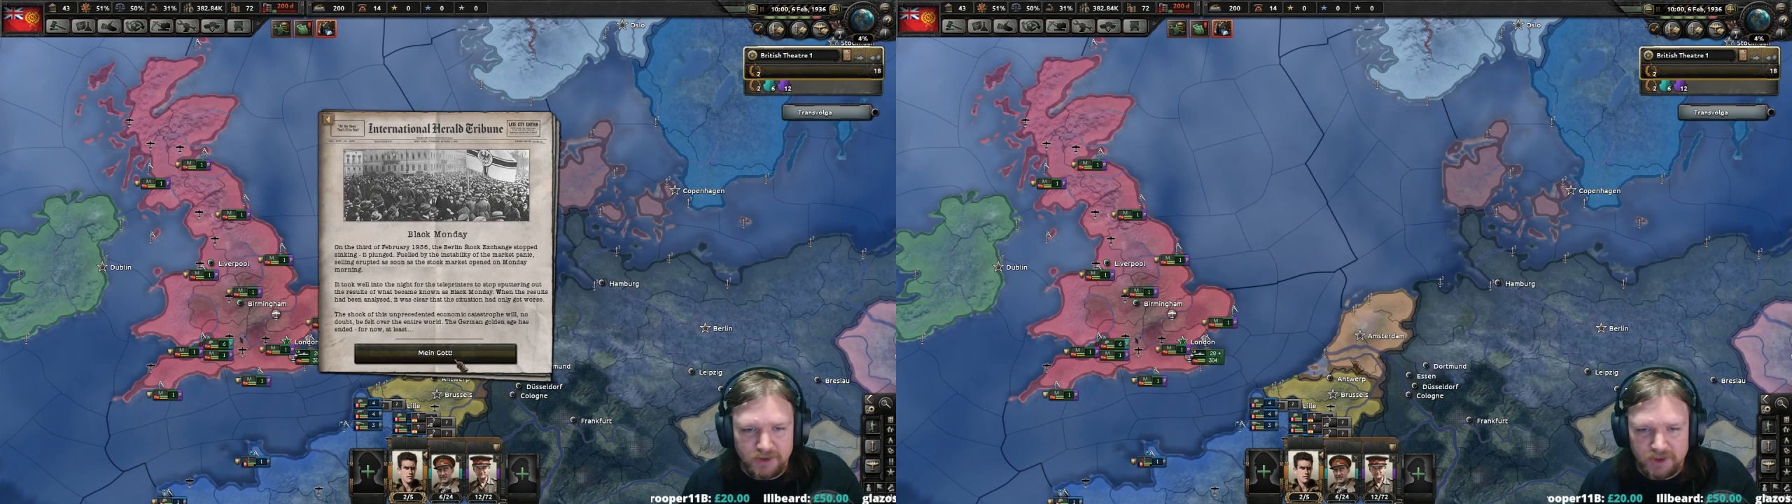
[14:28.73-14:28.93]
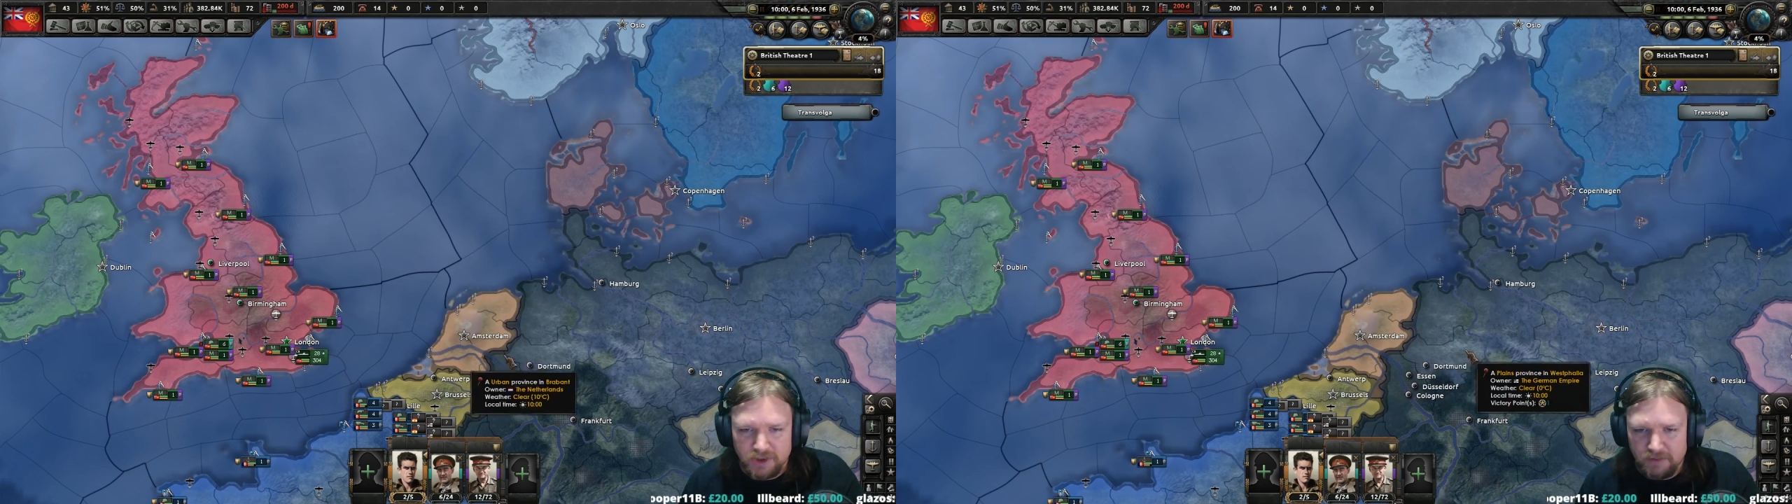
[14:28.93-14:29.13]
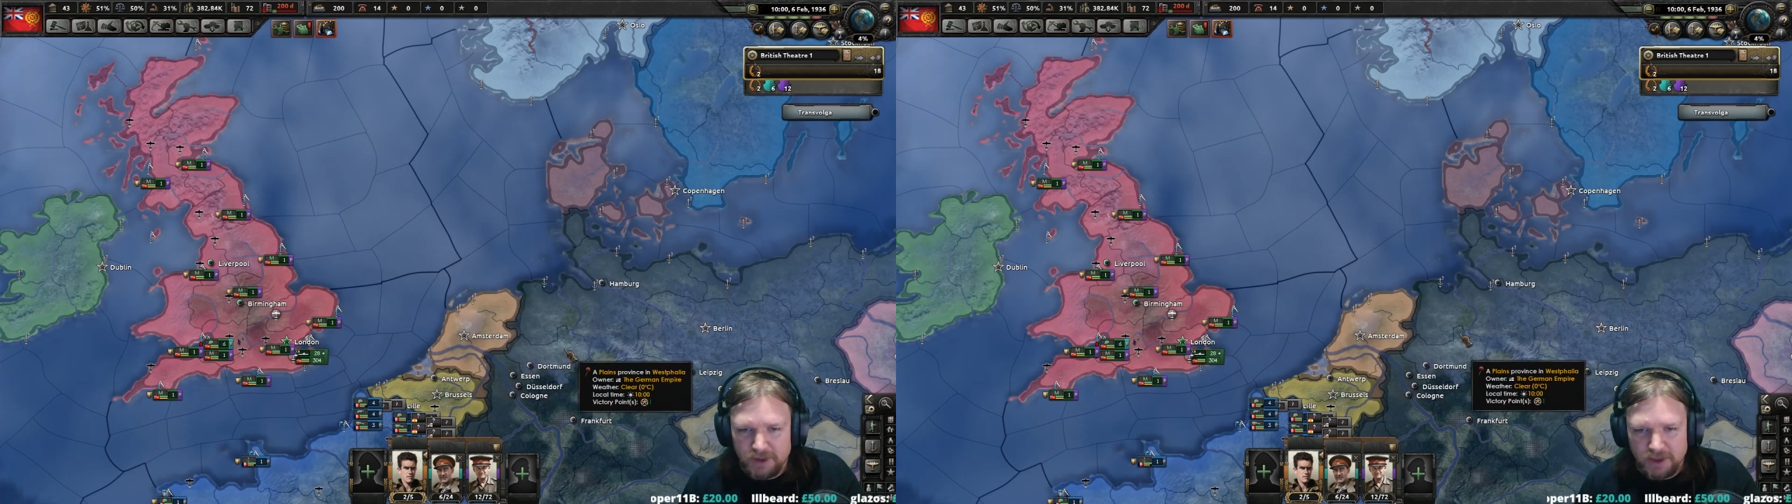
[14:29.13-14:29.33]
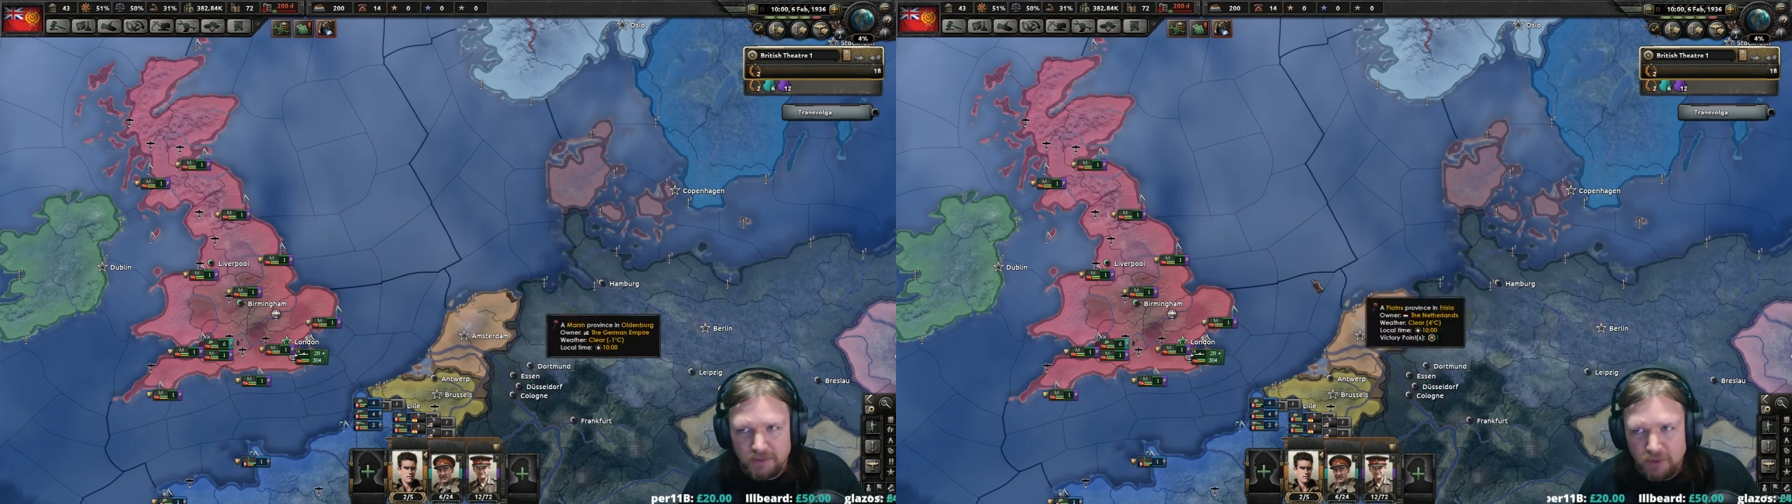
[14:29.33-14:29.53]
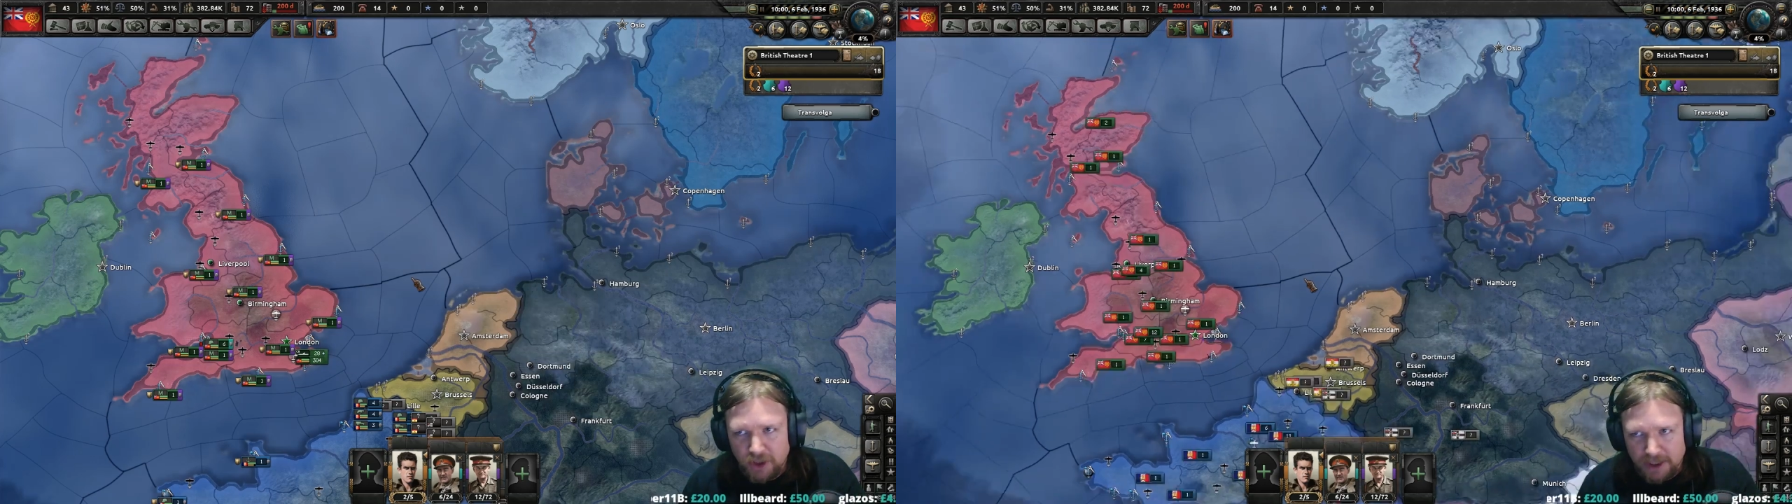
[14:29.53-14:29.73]
on Monday
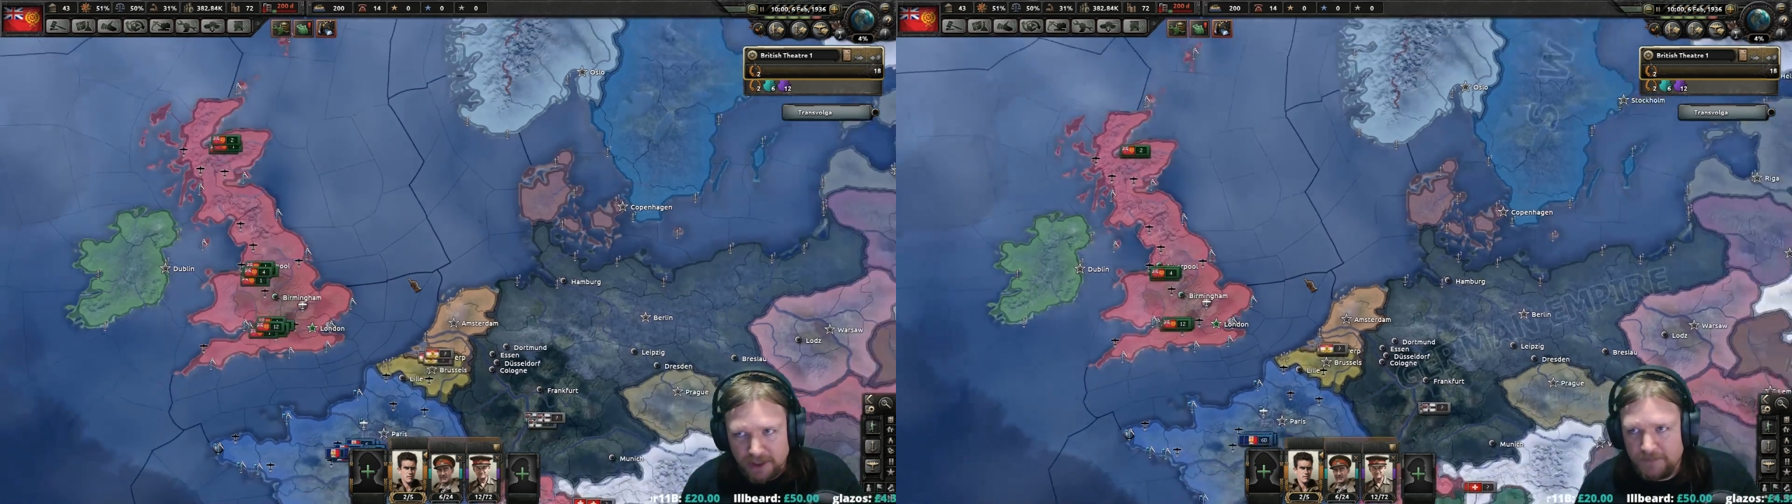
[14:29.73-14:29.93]
morning.